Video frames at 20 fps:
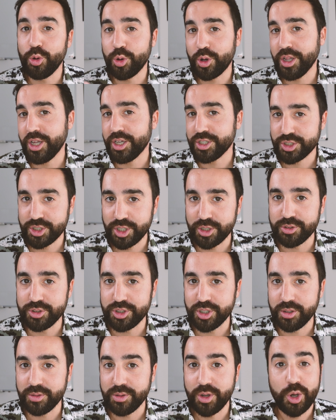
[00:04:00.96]
or Class
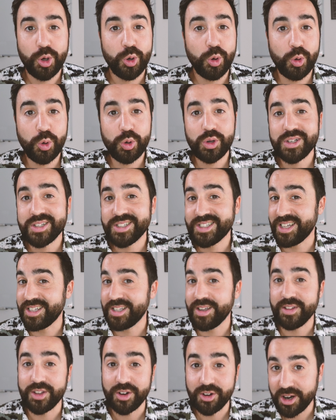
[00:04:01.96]
Dojo, or
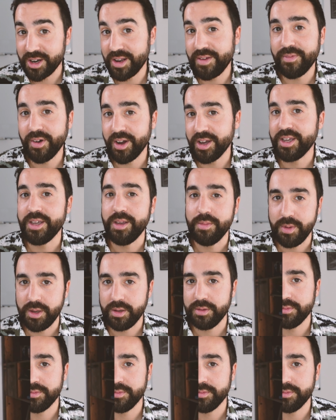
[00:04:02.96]
send it directly via email.